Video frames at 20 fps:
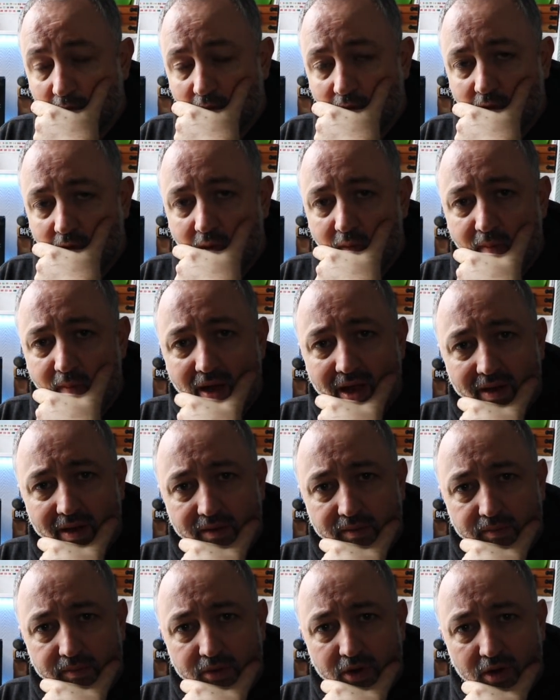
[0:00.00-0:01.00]
you might
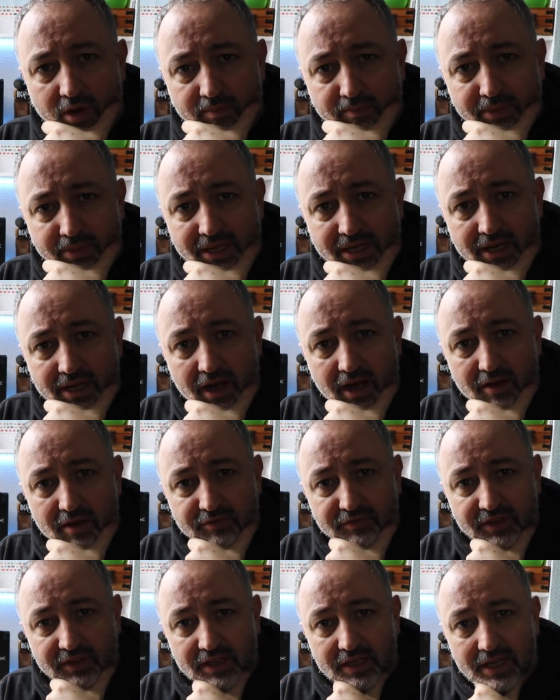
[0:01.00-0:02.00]
not be
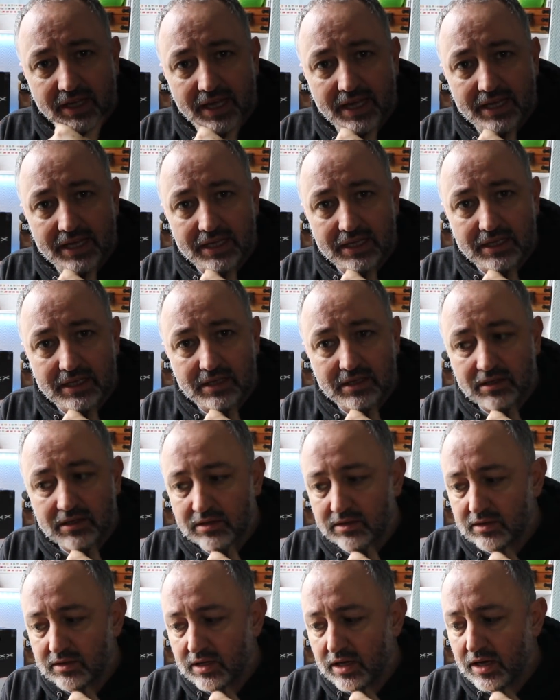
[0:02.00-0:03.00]
after a
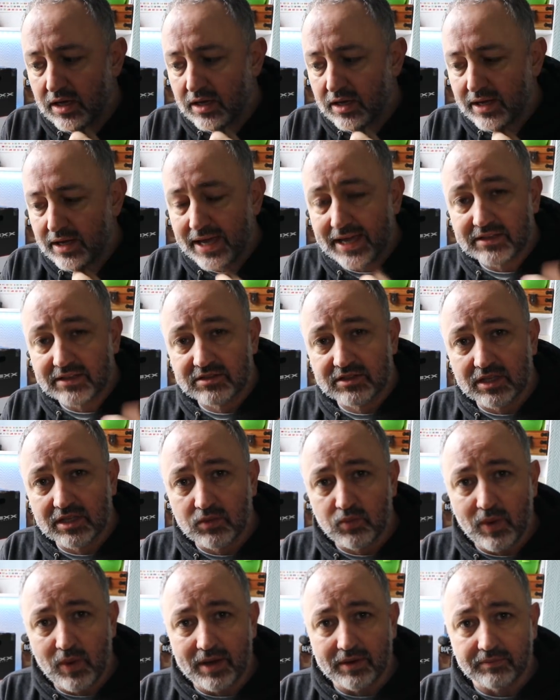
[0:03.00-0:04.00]

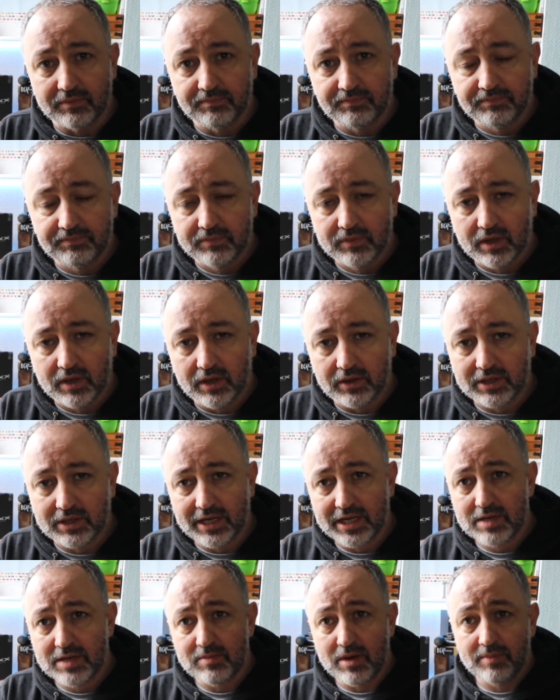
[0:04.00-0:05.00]
XD1.
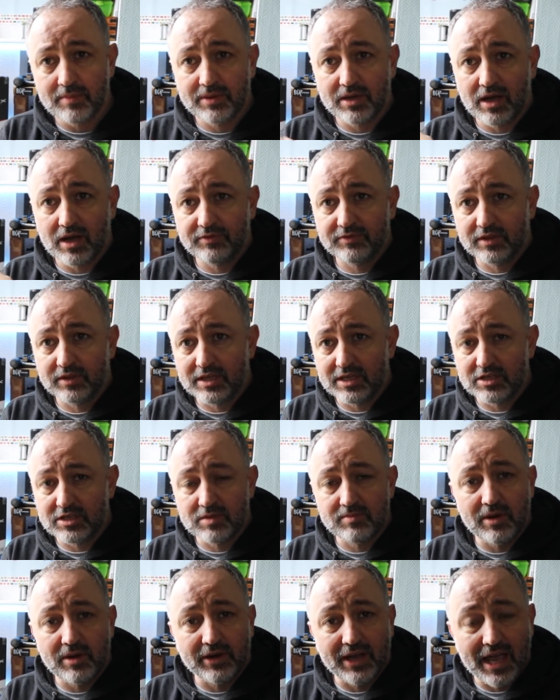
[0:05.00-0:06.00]
Okay, you might be after this.
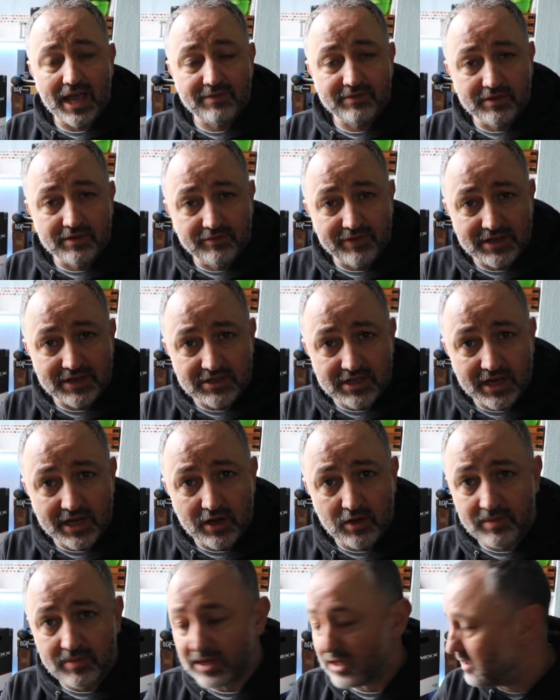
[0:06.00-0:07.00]
You might not have an adventure
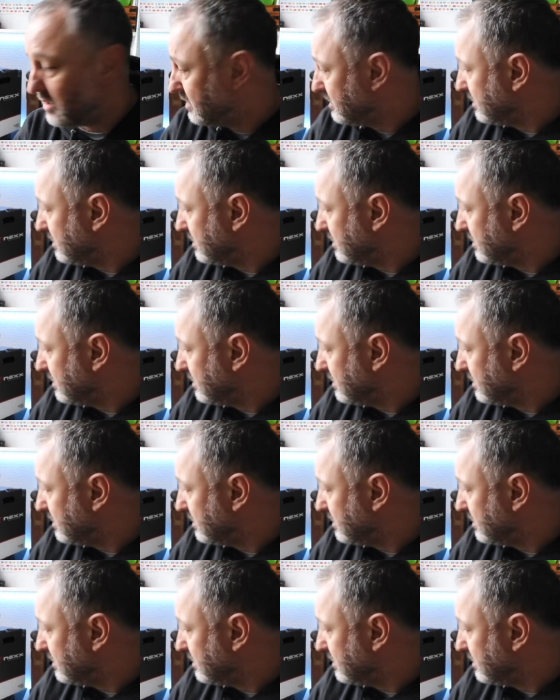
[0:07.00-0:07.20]
helmet,